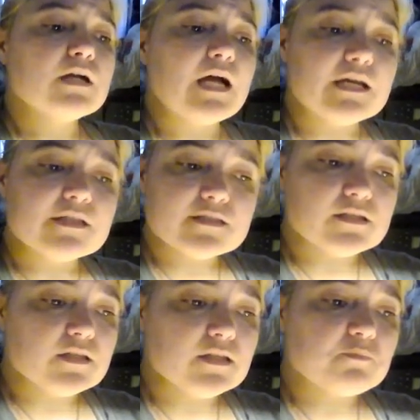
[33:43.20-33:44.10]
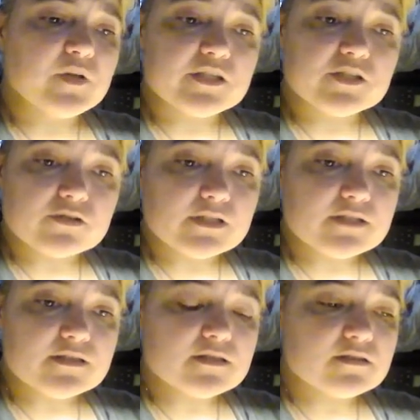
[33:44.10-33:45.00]
Etsy,
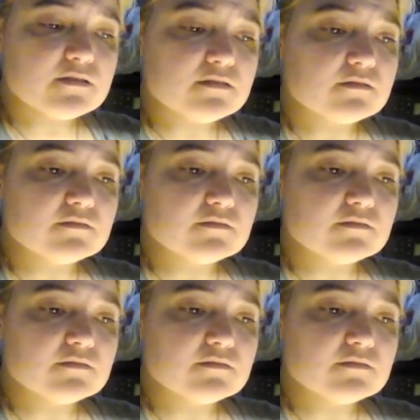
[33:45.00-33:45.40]
Pinterest.